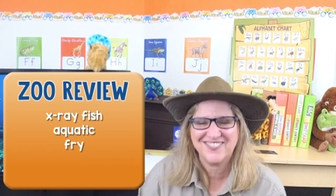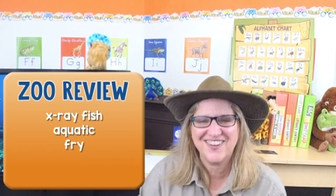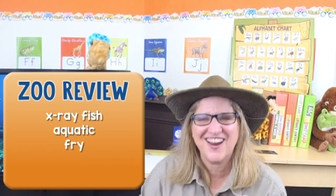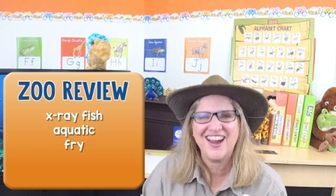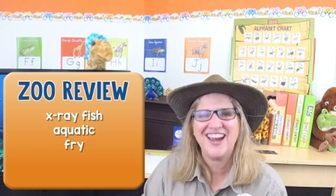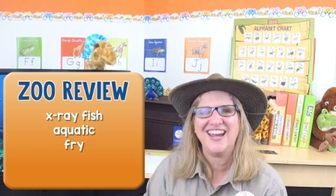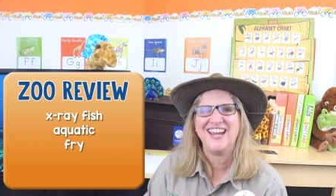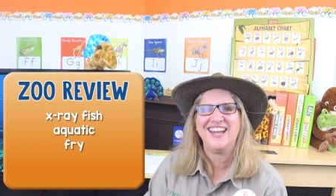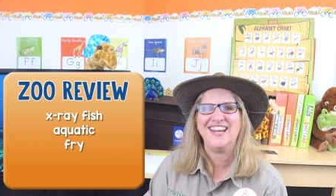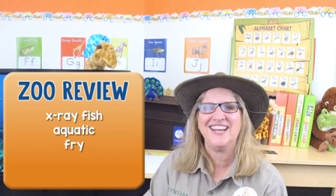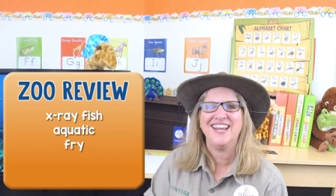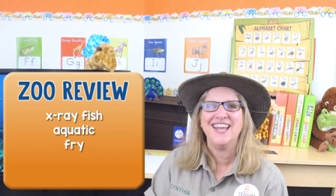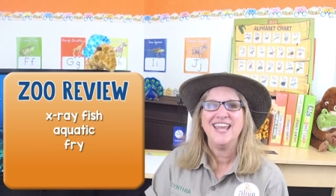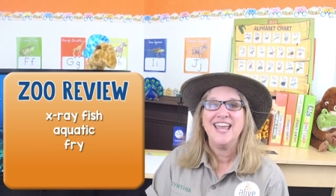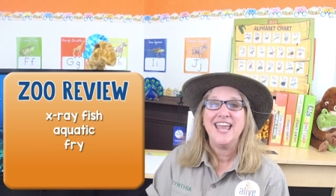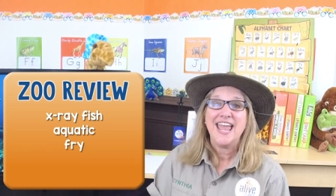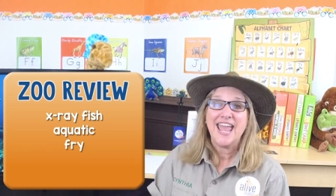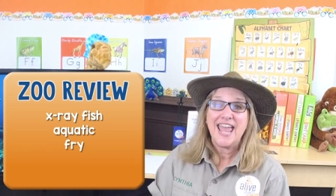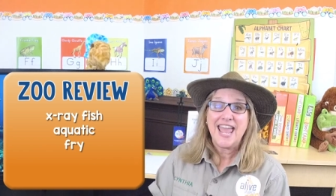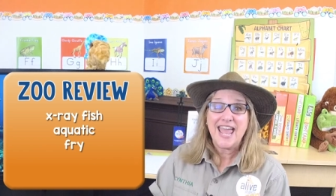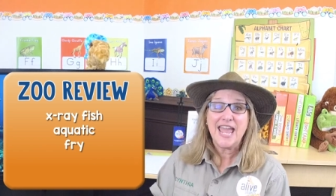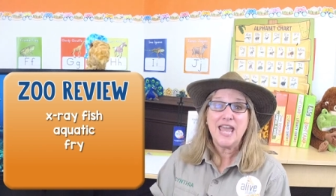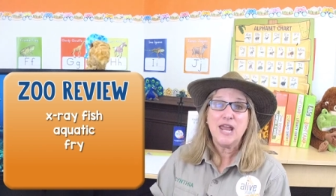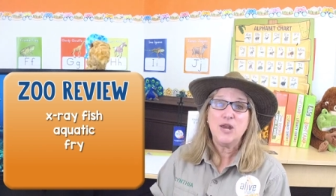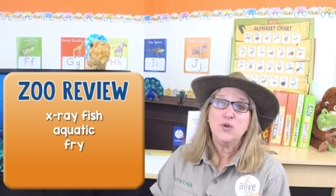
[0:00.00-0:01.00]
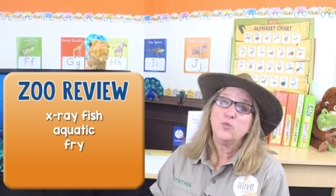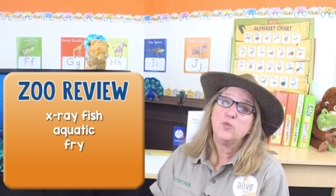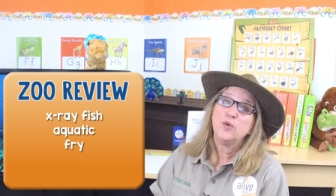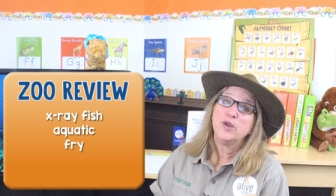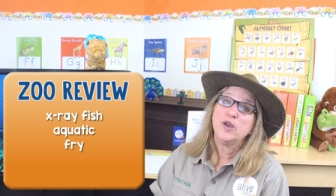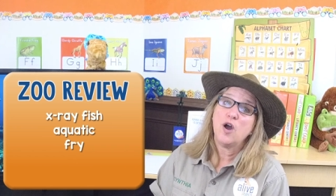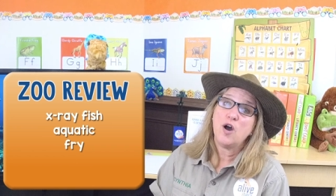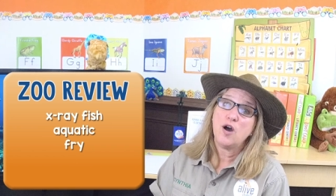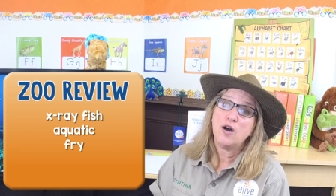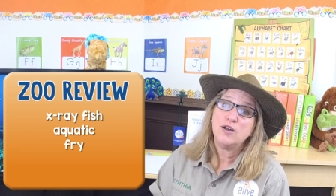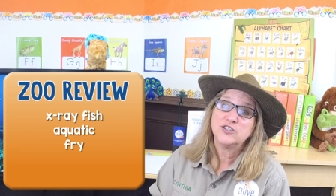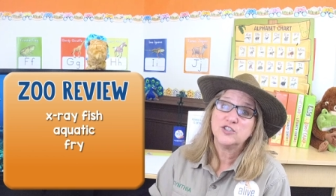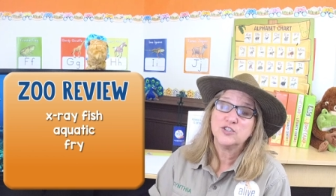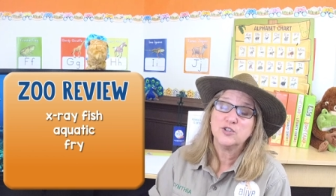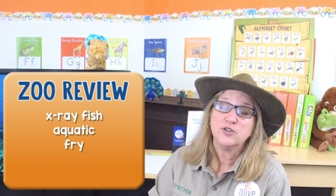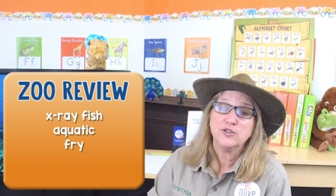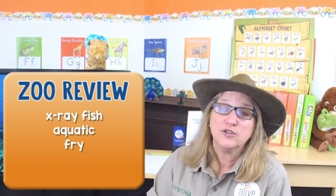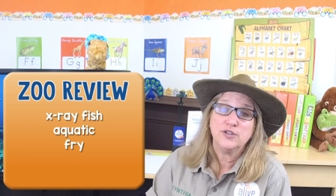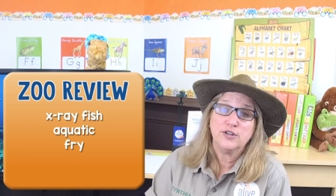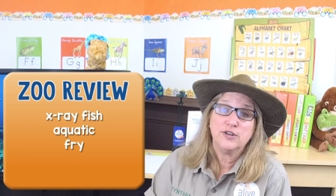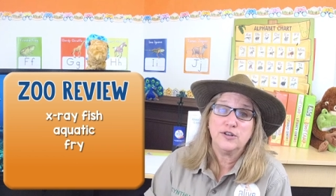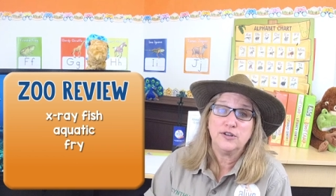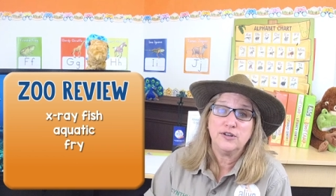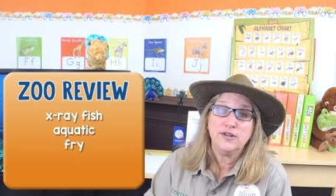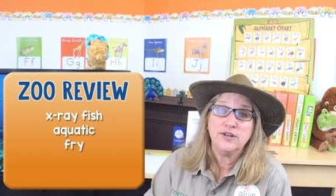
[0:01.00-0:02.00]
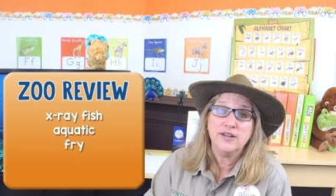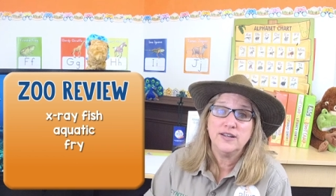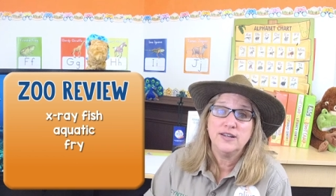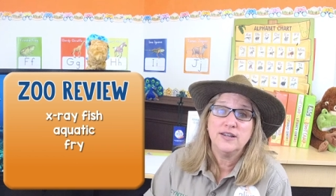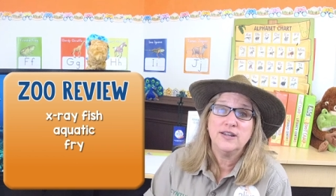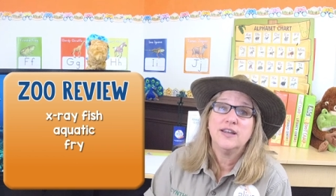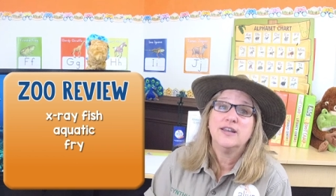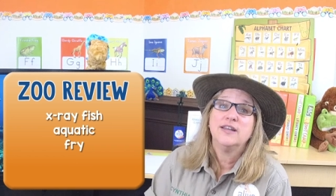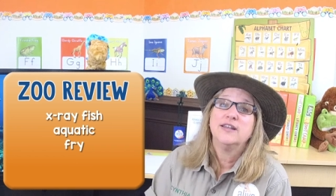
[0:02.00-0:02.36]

right. And we also learned